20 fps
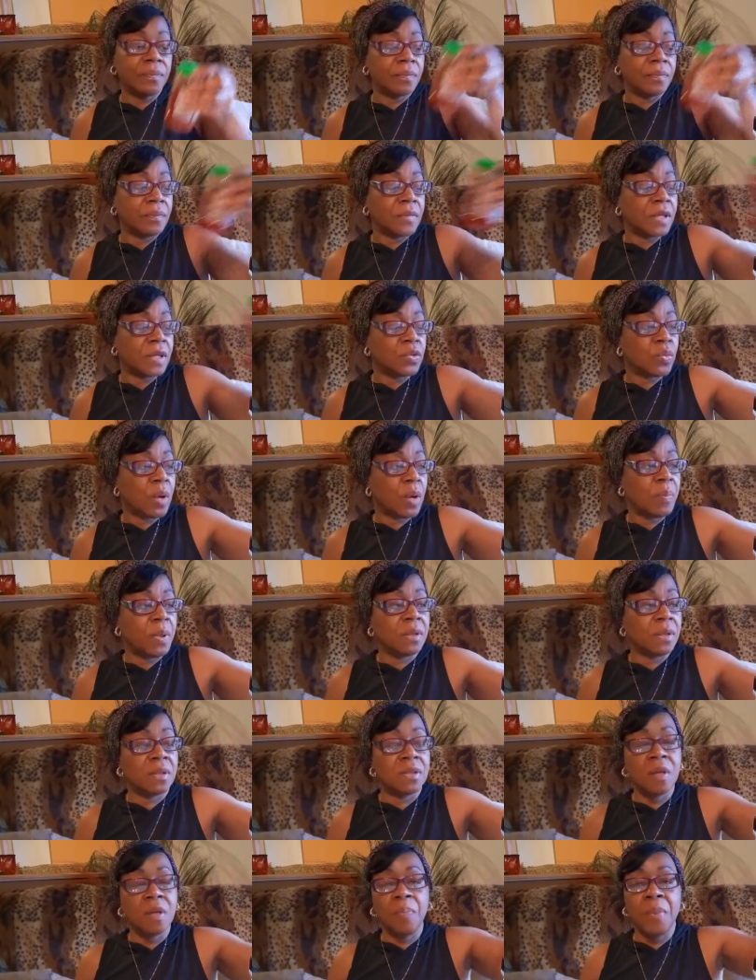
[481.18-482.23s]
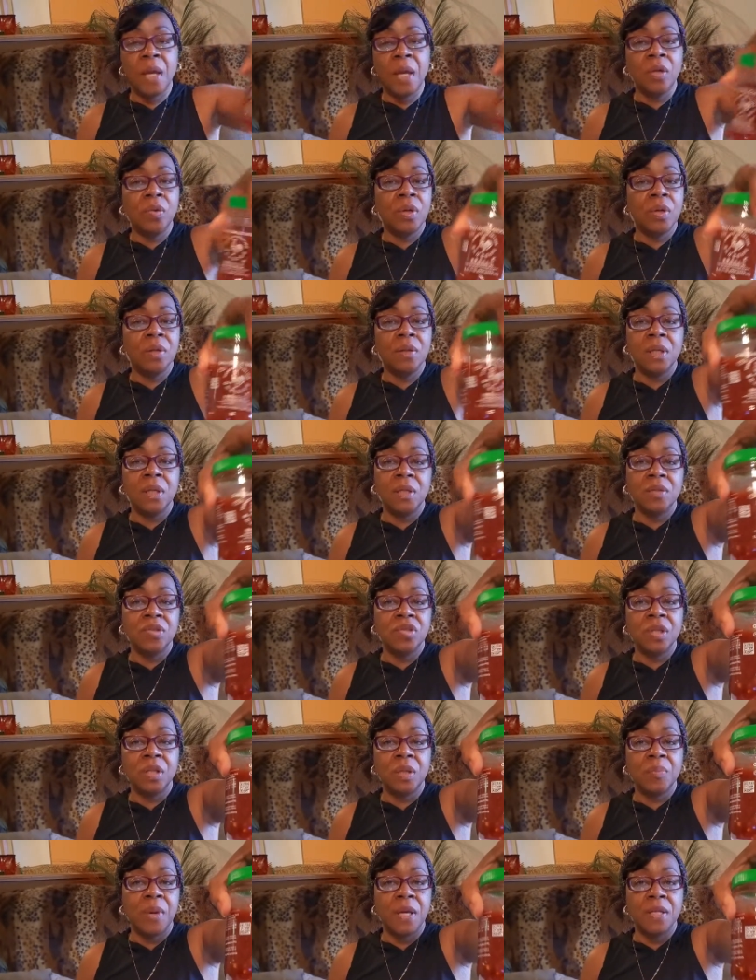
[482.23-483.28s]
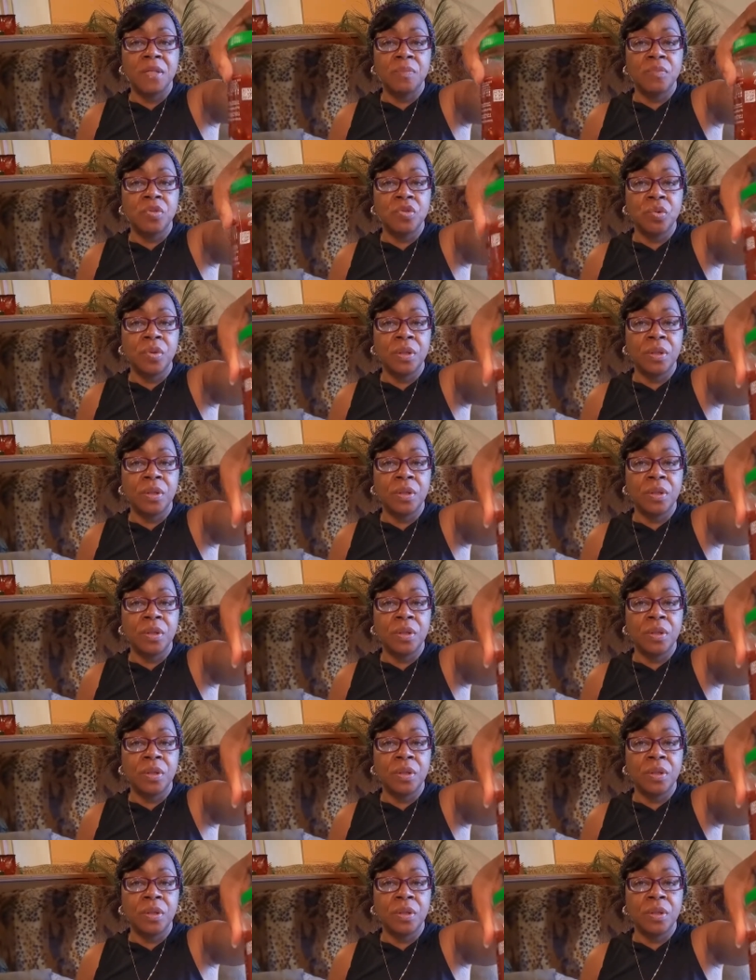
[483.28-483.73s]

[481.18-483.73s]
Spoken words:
That's where I picked this up at. You can get chili paste, I'm sure,